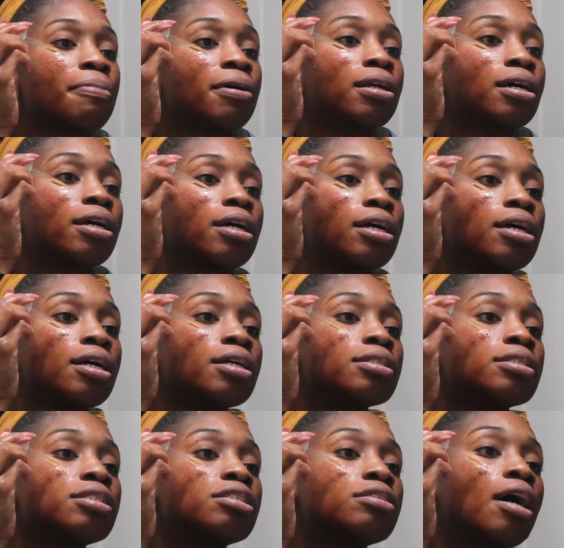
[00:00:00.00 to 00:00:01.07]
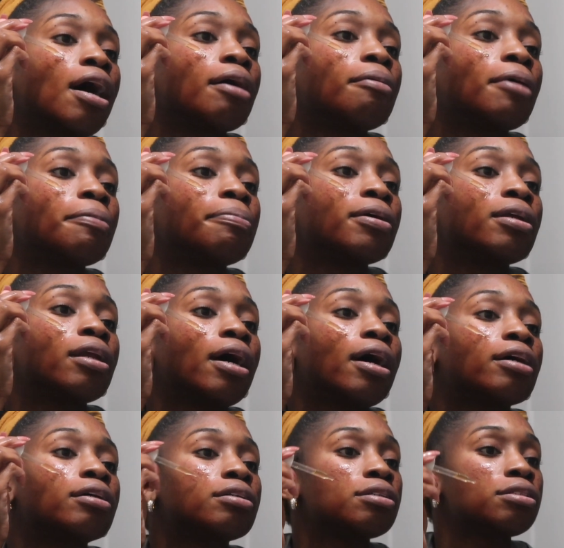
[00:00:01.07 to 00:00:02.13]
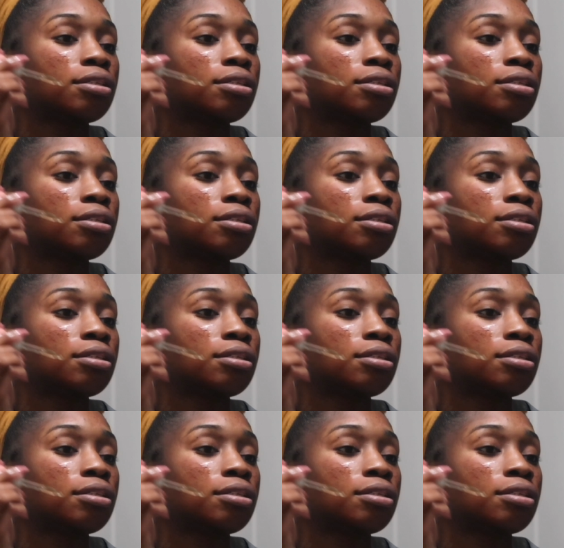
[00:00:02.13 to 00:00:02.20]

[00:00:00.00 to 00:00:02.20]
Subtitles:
put it inside my pitted acne